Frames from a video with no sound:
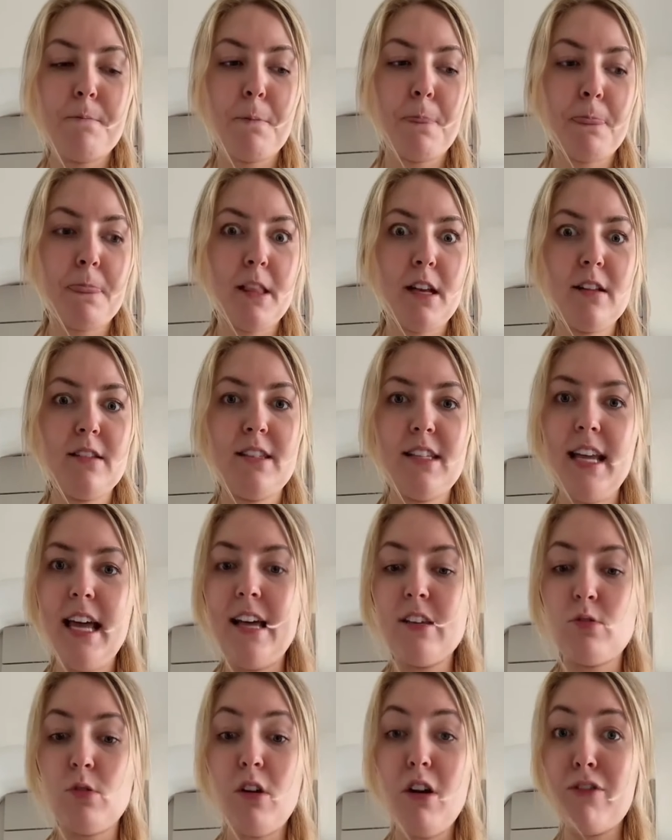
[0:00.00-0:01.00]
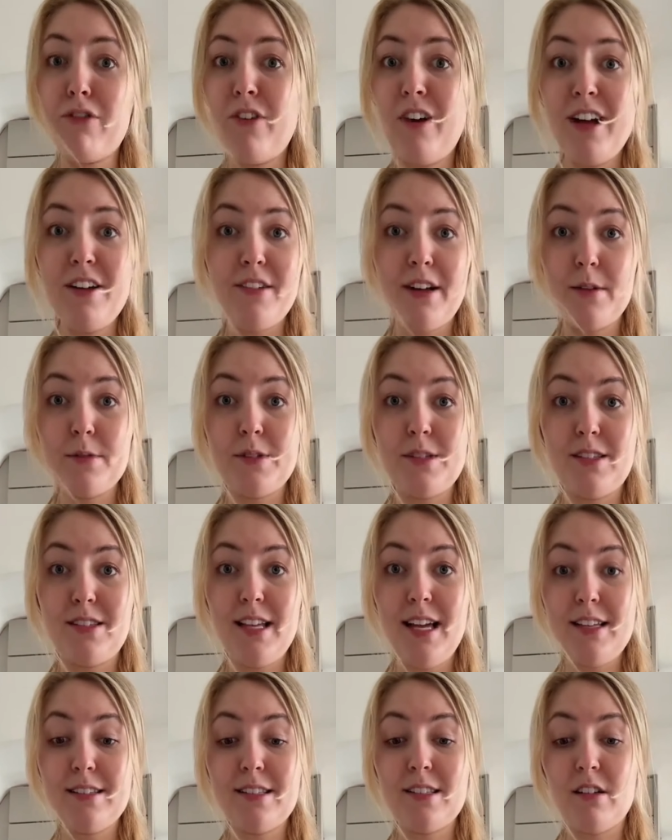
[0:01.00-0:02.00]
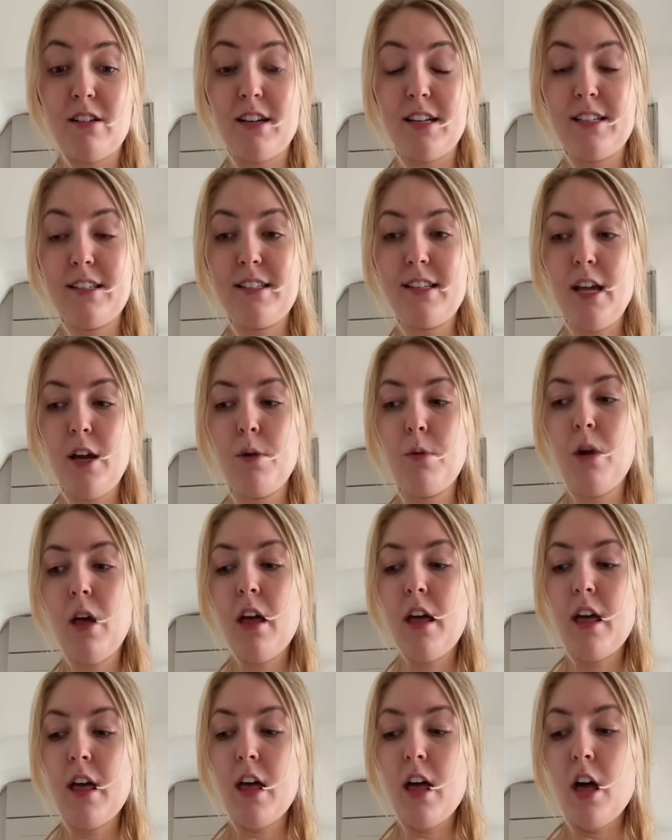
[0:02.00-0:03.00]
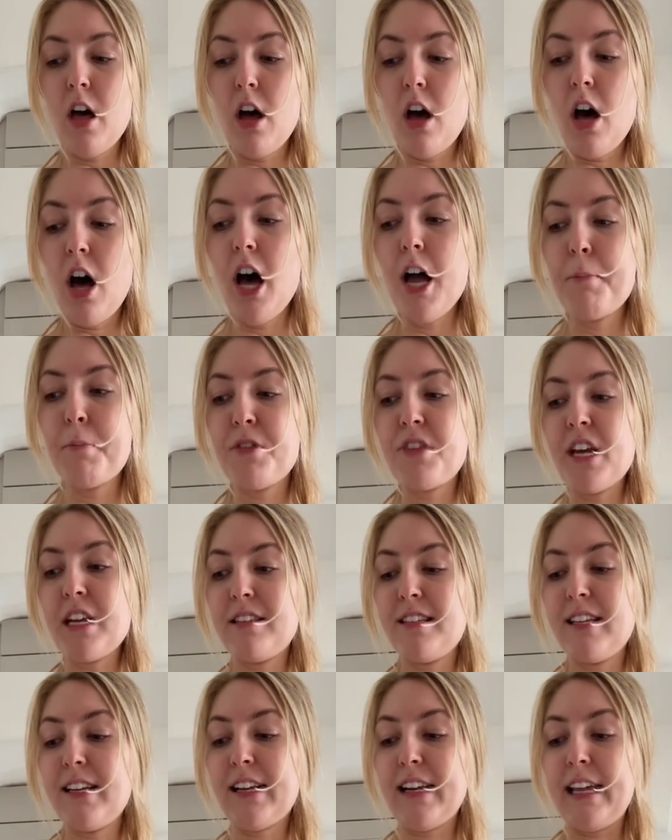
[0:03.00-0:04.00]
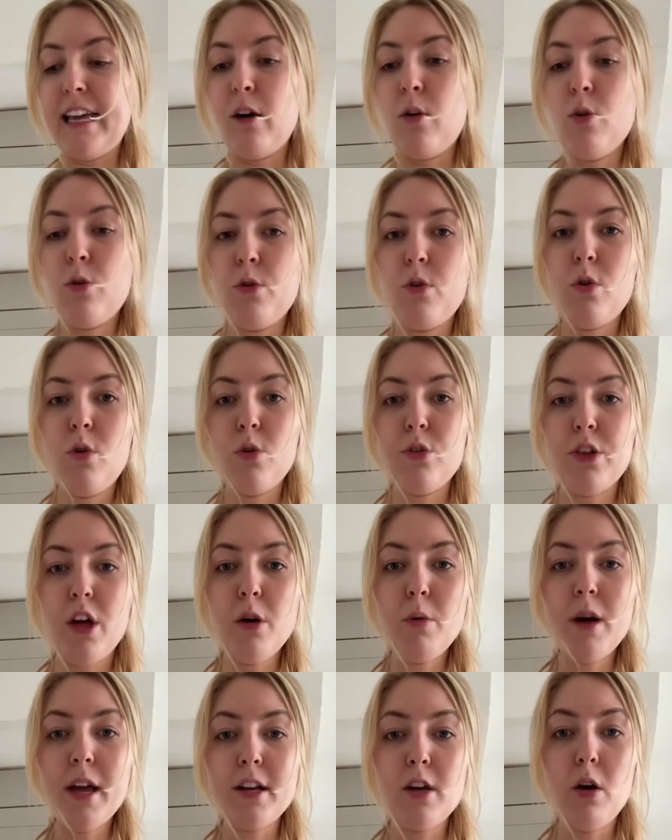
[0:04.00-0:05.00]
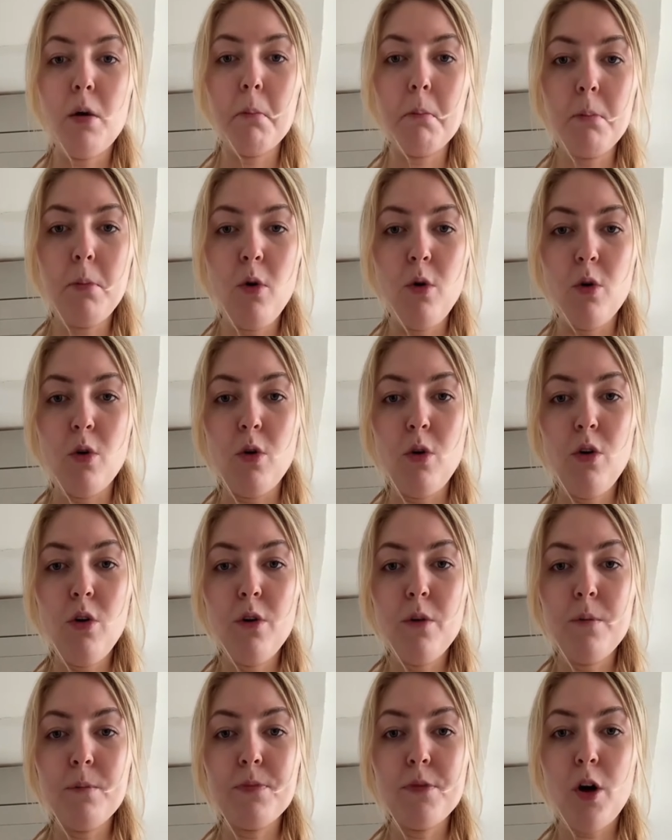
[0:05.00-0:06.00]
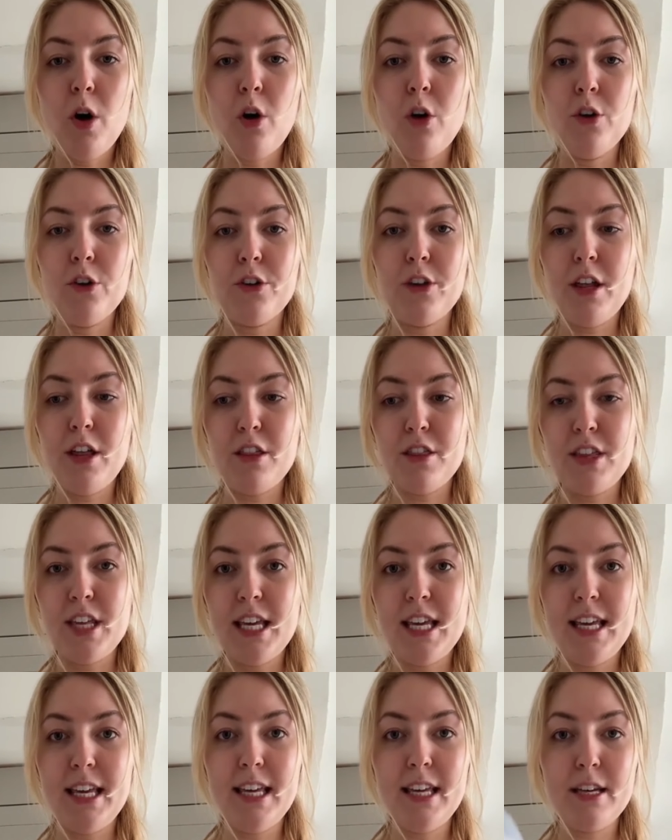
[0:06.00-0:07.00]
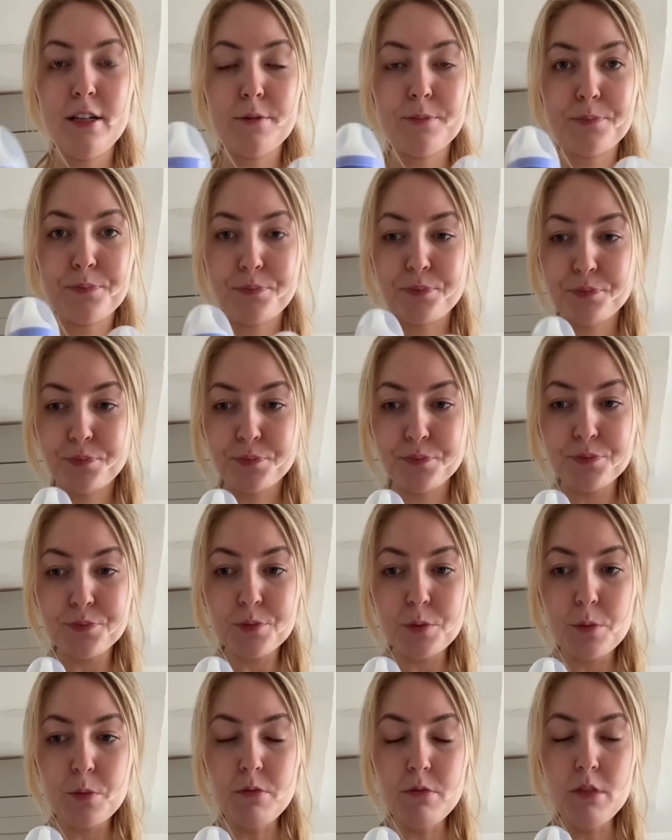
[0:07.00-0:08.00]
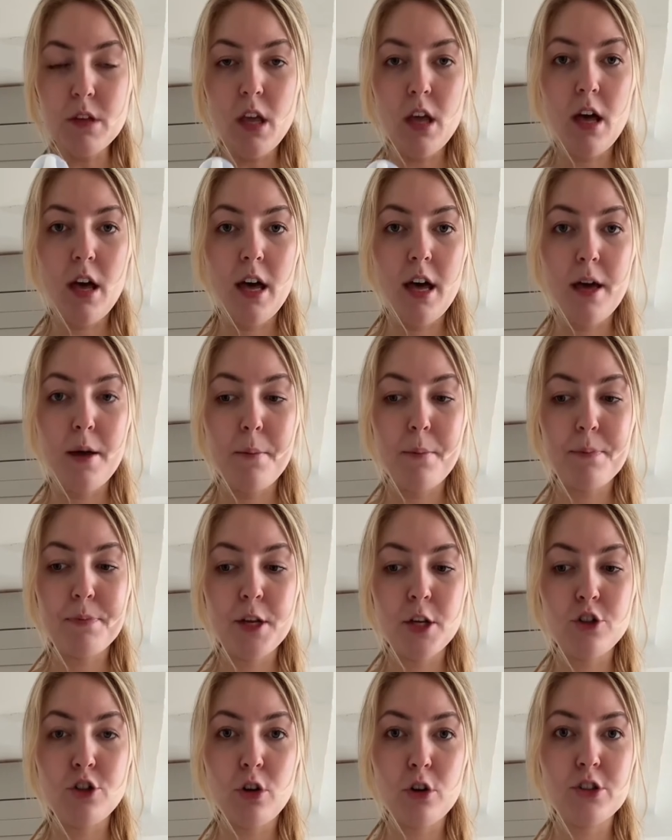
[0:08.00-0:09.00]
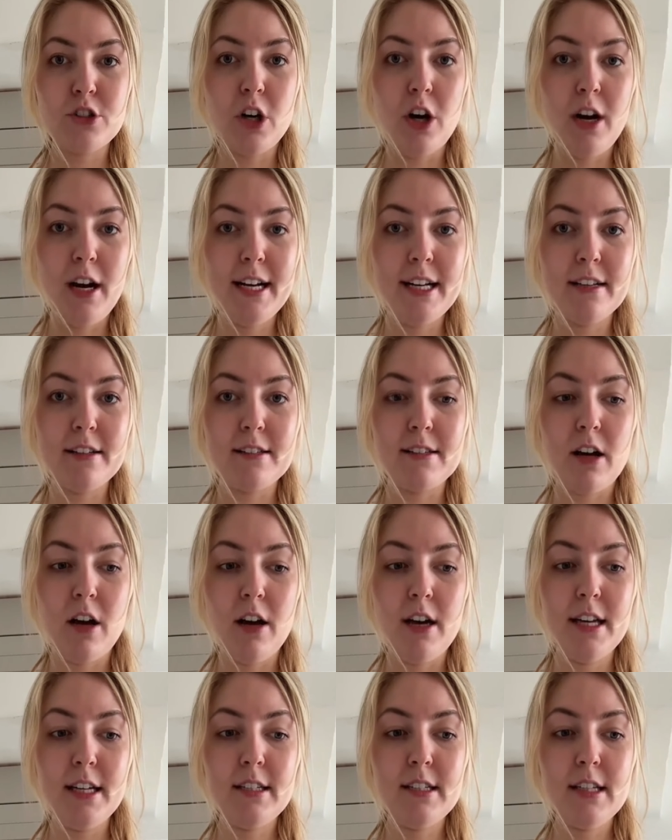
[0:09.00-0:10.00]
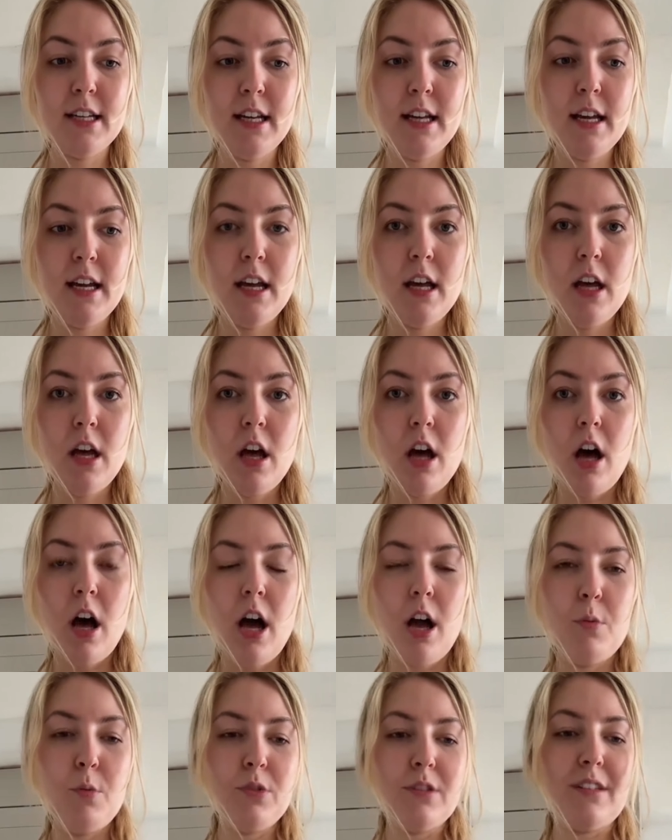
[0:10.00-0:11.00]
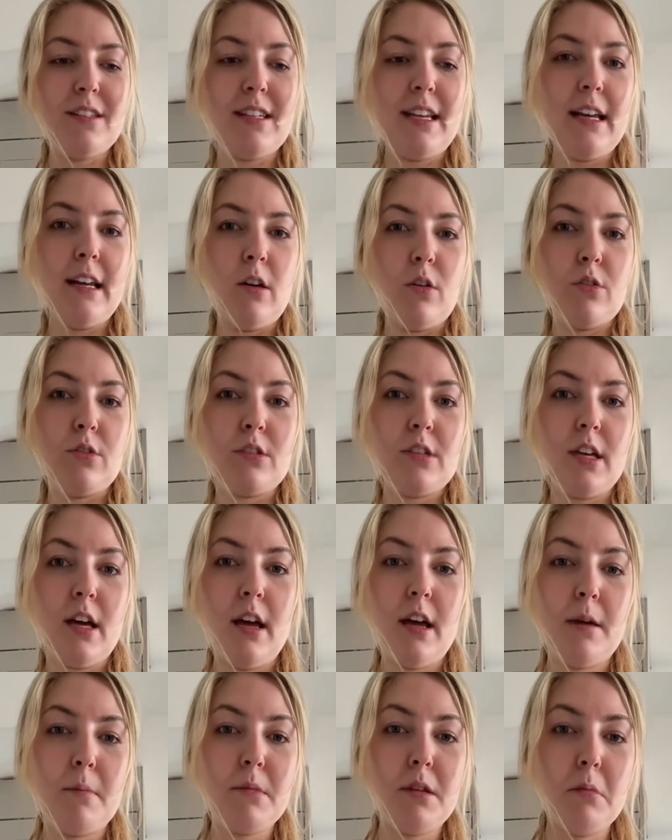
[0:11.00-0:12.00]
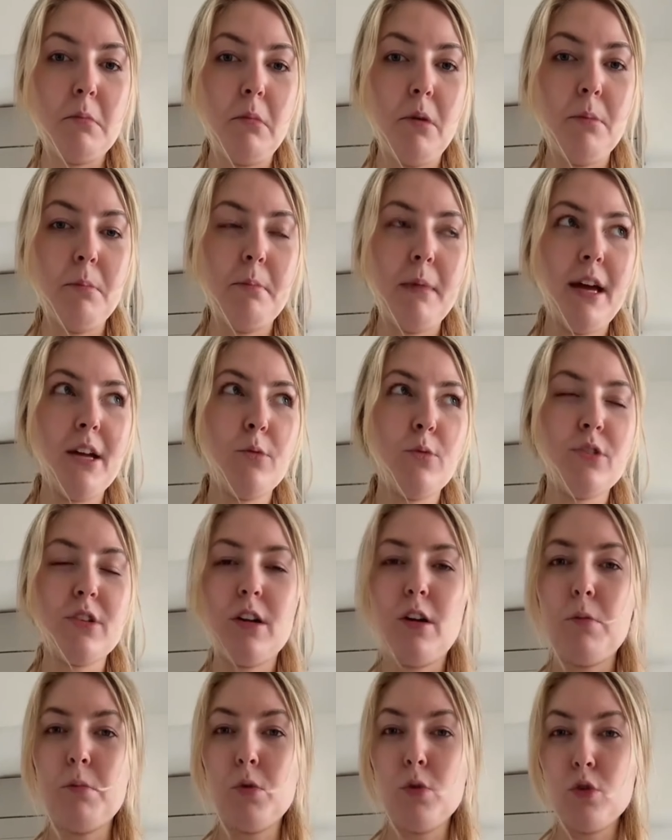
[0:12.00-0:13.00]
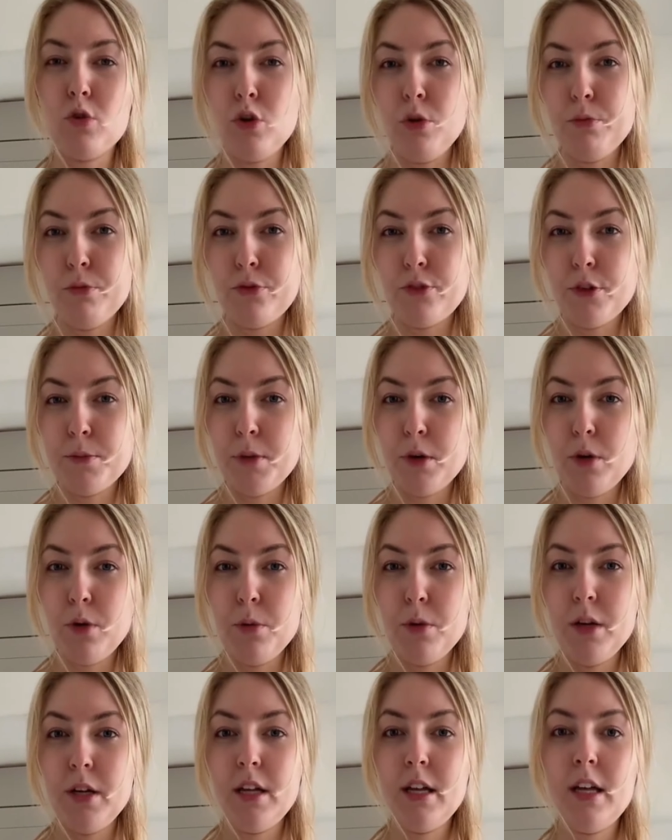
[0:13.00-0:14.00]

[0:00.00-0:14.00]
So yeah, so I've got 5 ounces that side. So hypothetically, although I got more on the Dr.isla side, I would say long term the Mum Med was a lot more comfortable.